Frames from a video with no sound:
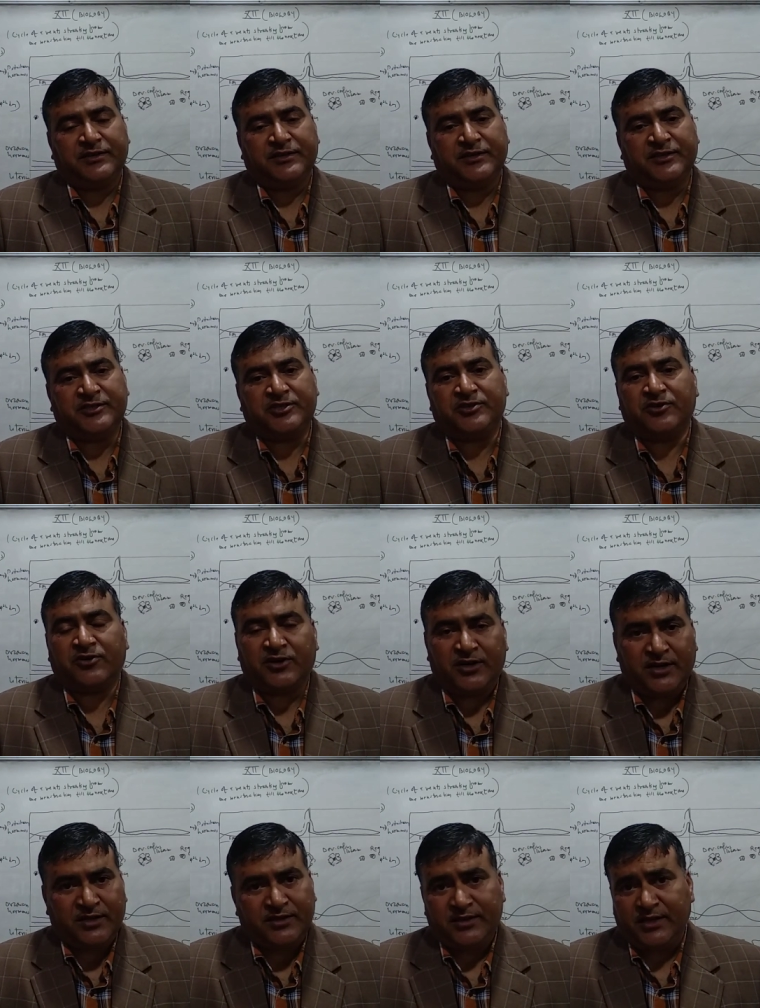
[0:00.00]
is
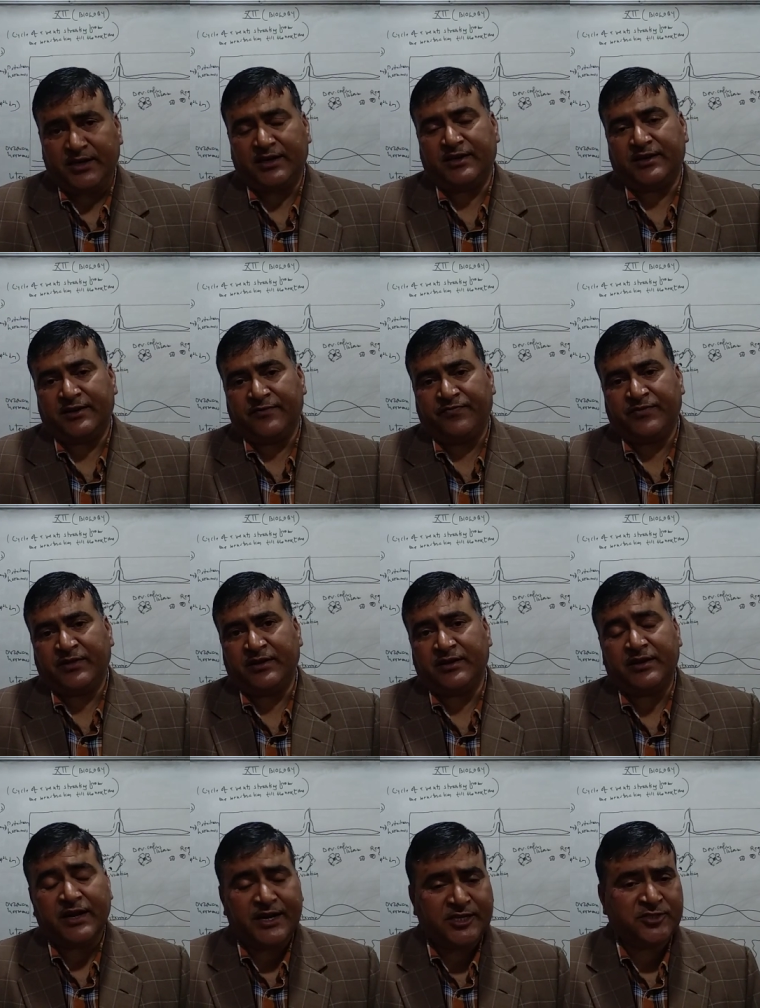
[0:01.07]
not there.
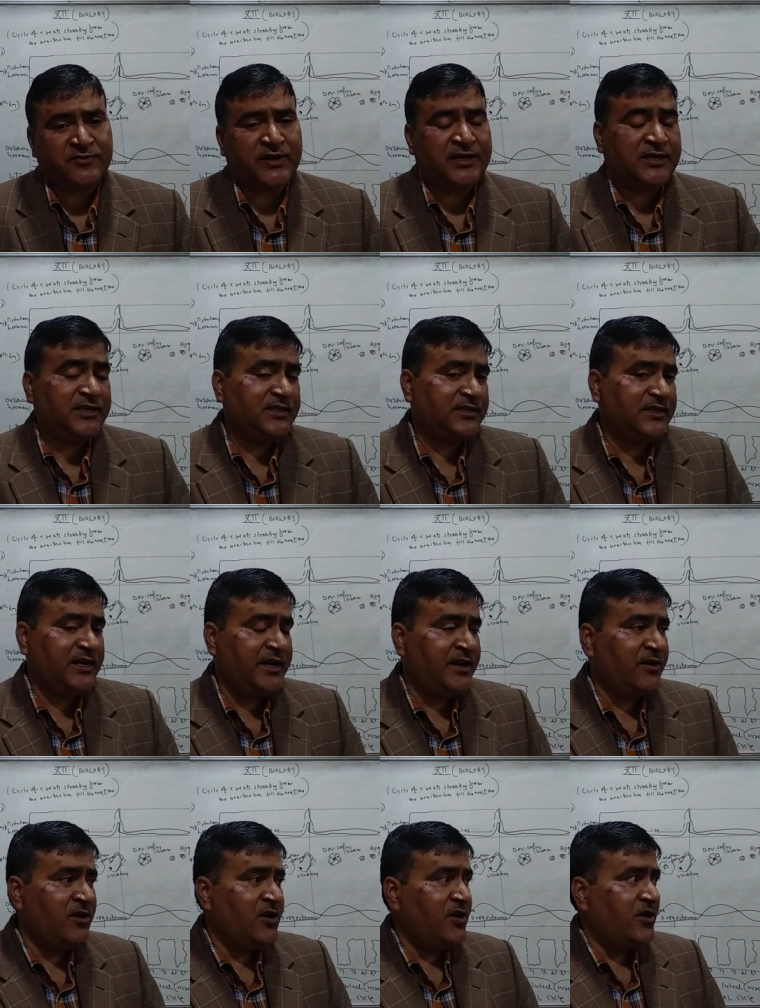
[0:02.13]
That's why it is
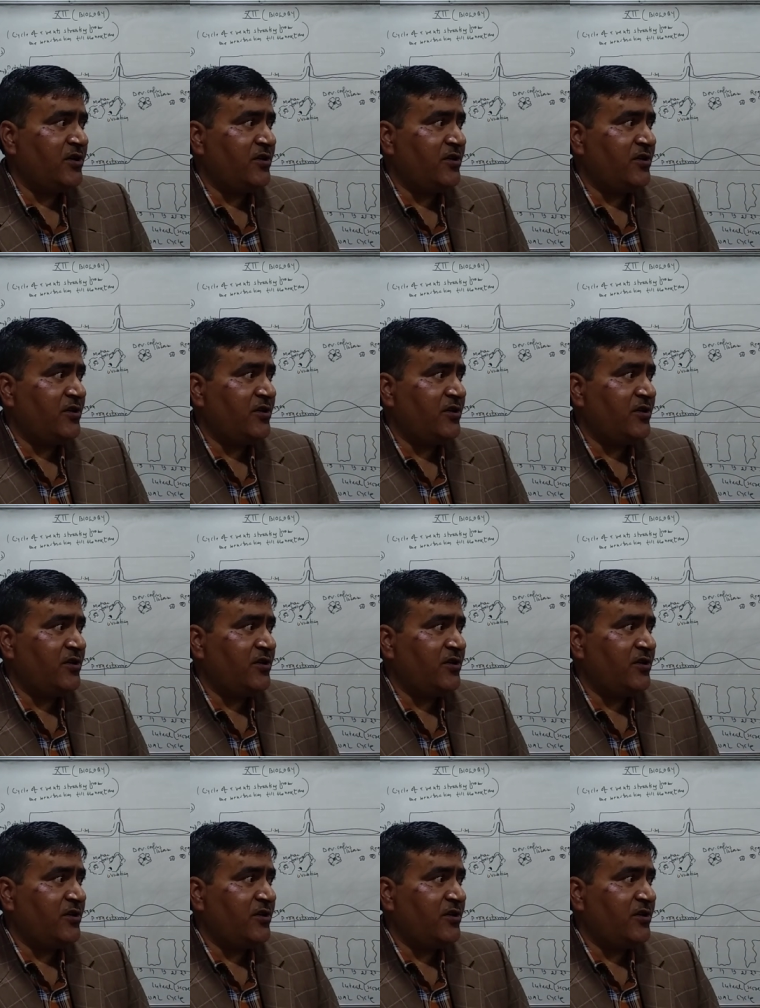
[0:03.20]
said